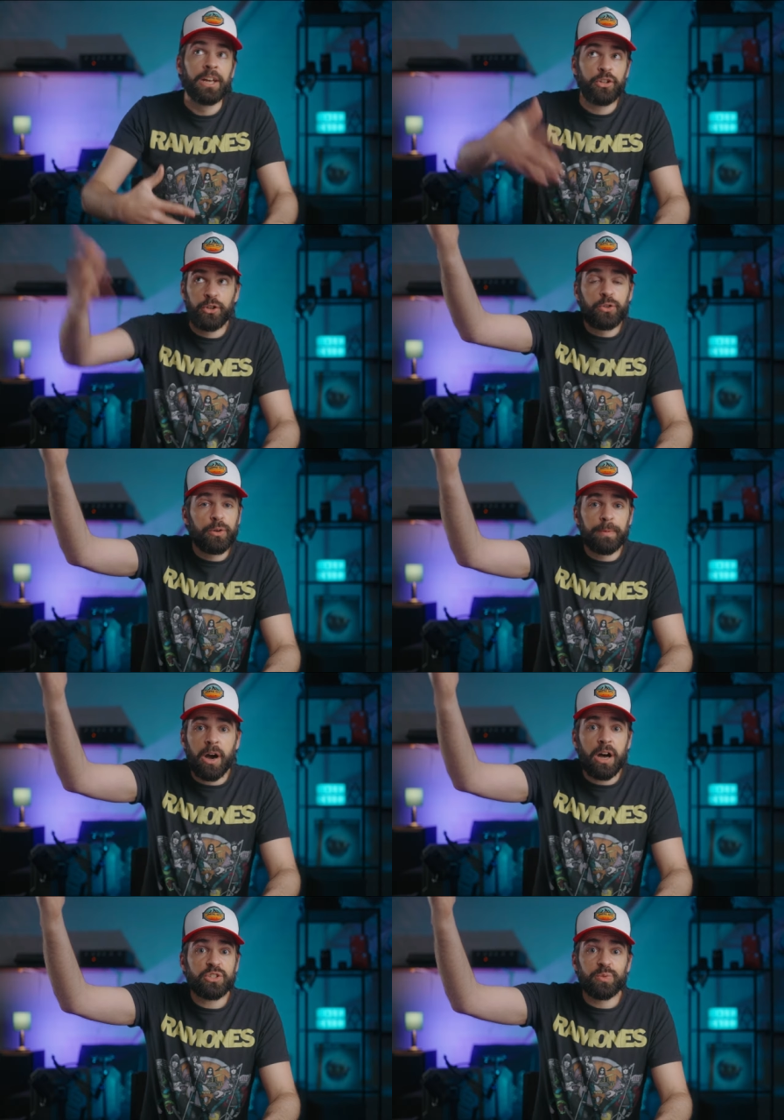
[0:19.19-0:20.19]
the YouTube
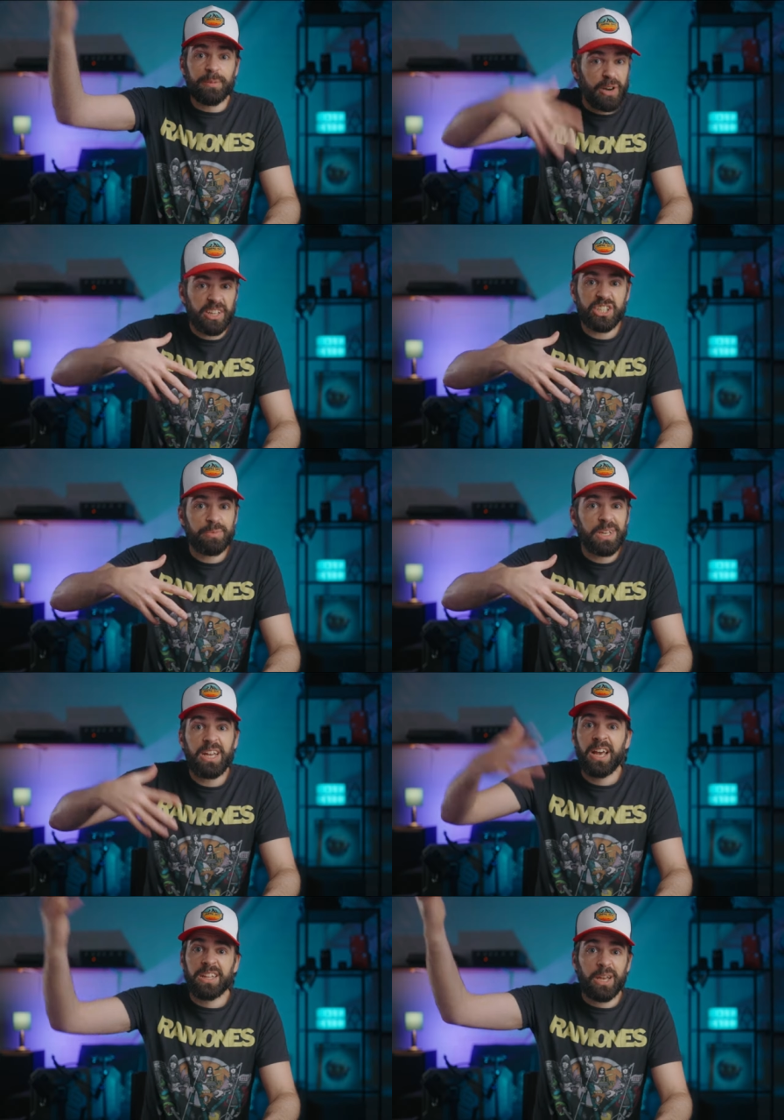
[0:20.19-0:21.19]
gods will punish
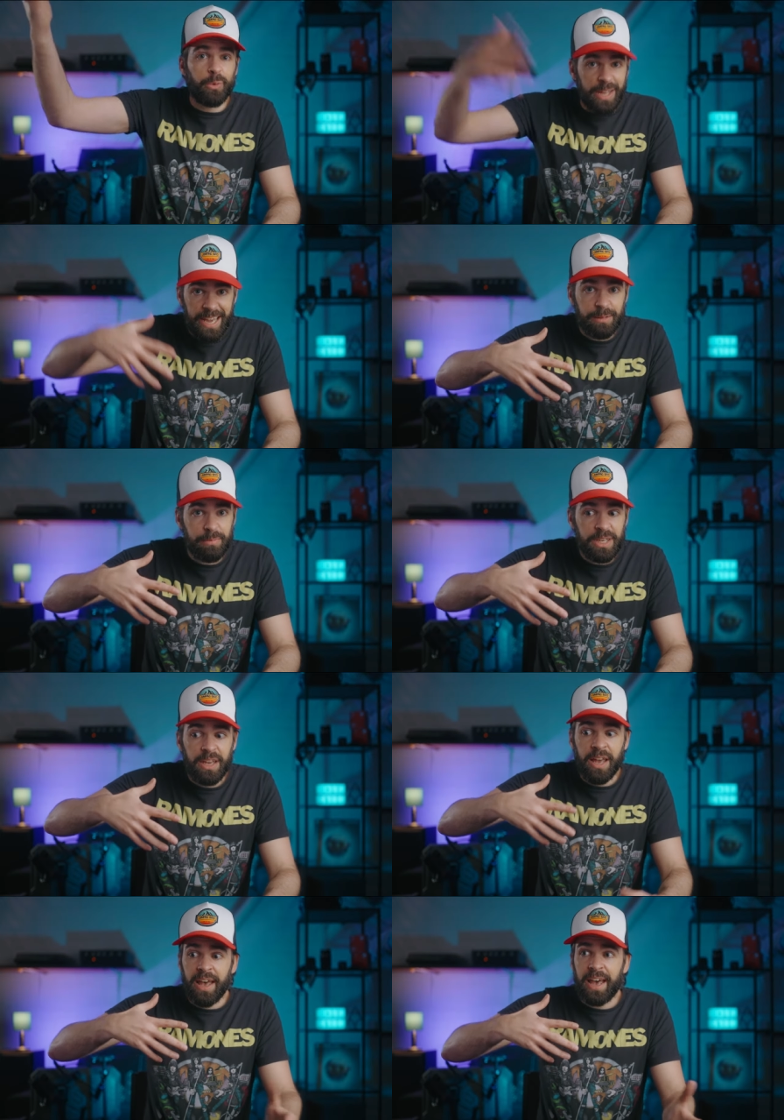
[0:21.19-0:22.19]
me, they will hate
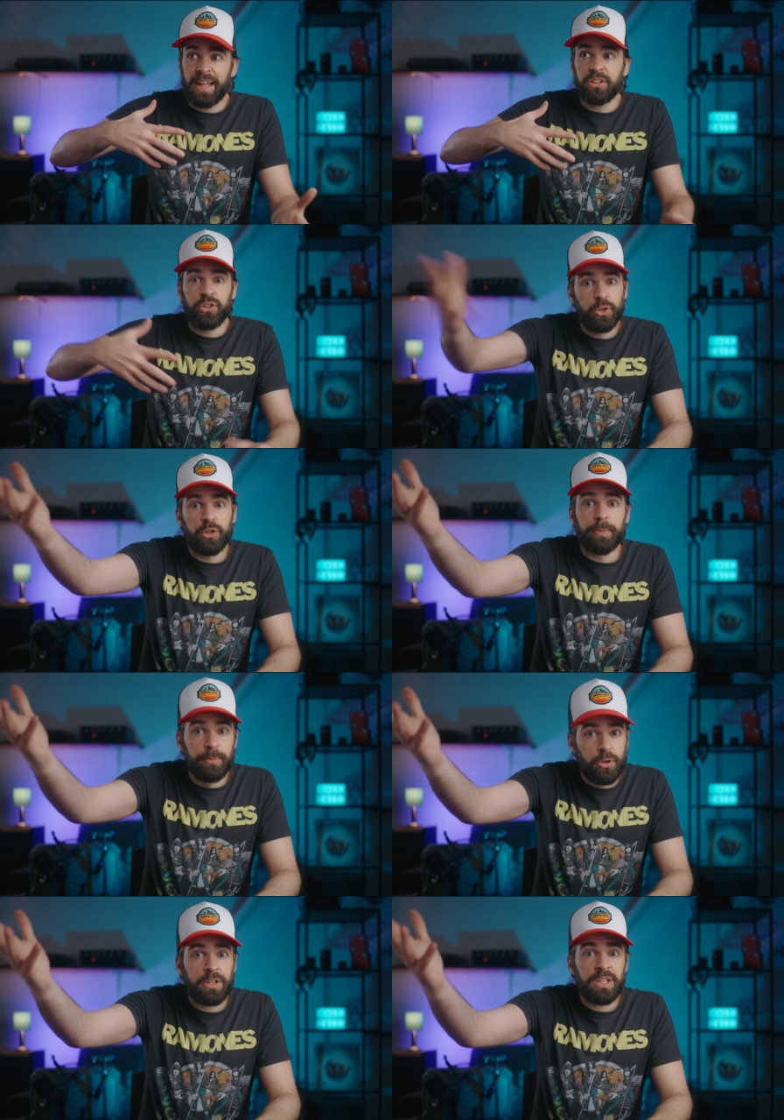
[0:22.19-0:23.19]
me, and the YouTube
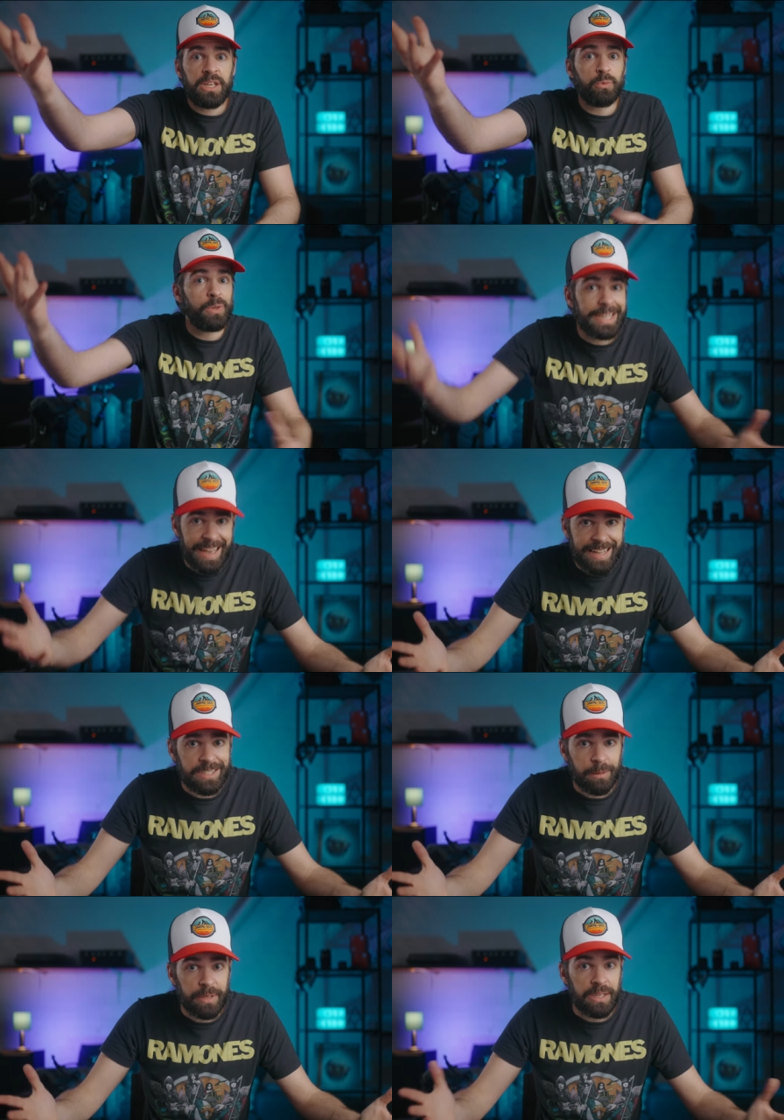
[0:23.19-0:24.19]
community will
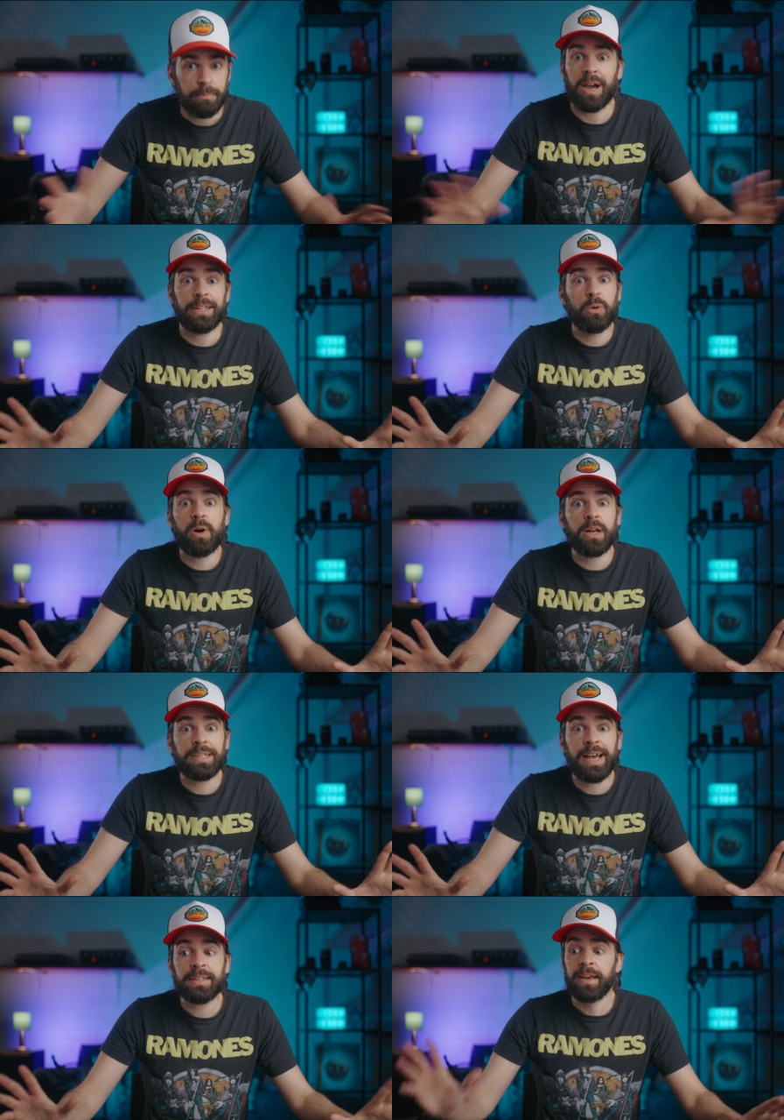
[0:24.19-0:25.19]
cancel me. I don't want
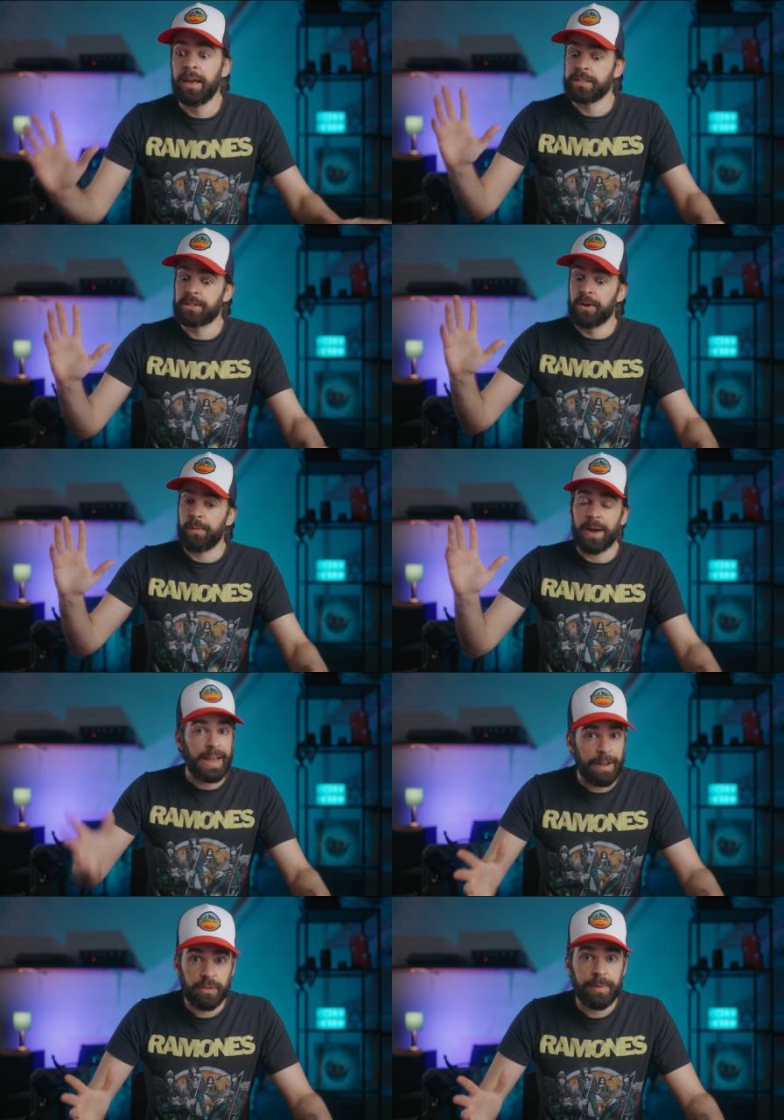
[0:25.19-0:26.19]
that, so I
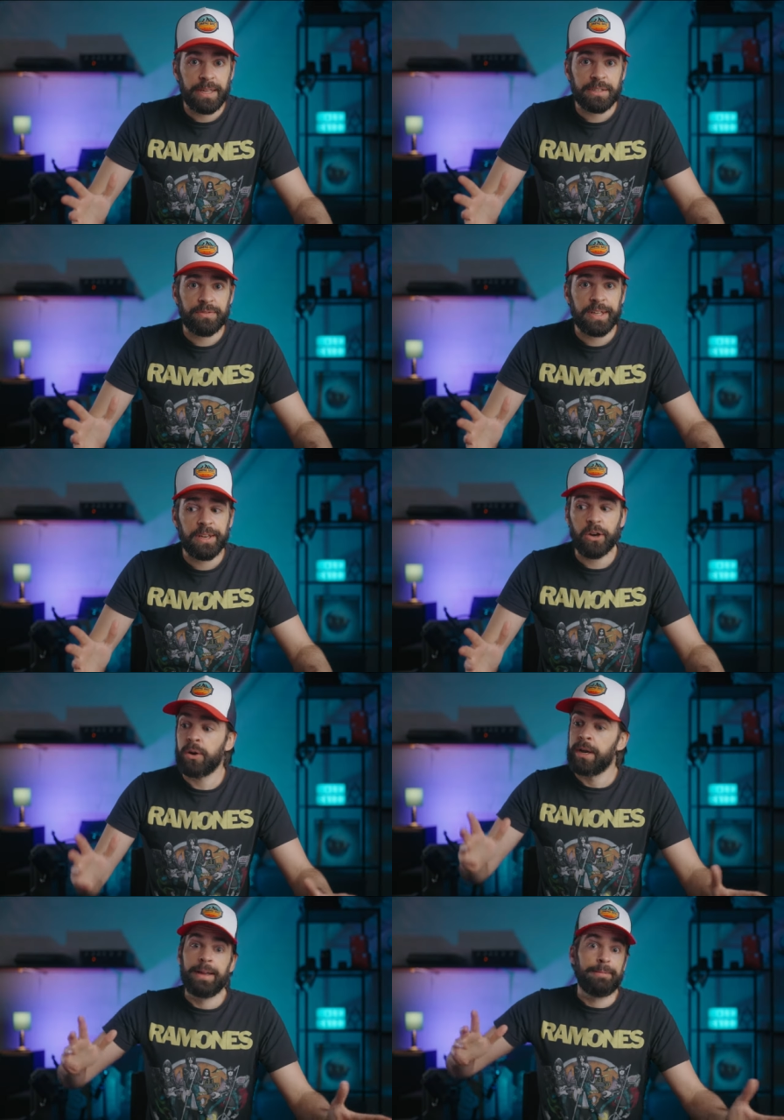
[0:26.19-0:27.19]
have to make this
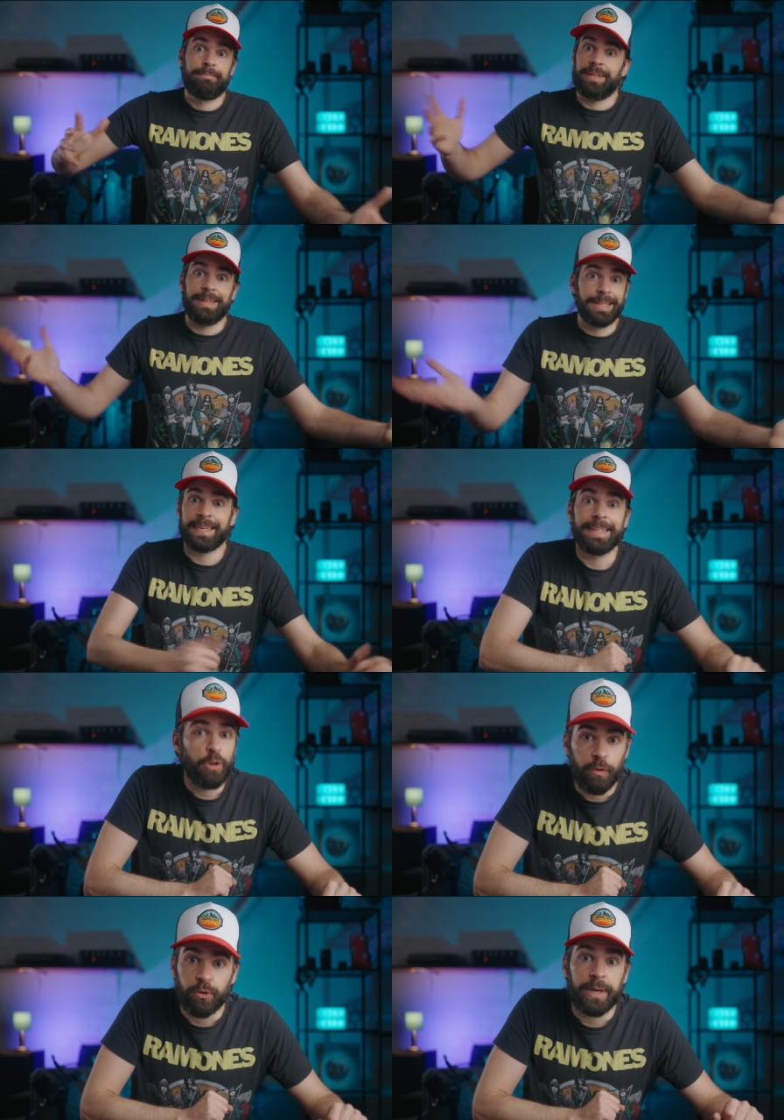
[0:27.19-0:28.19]
video. Let's get it
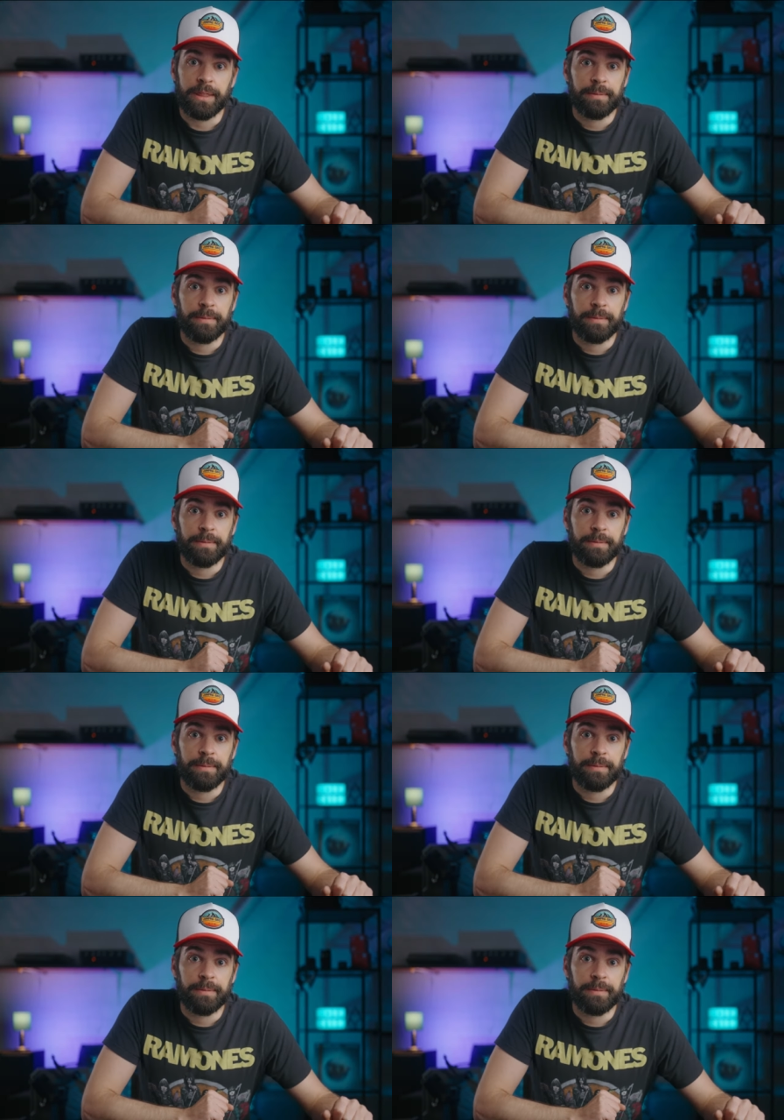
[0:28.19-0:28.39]
over with.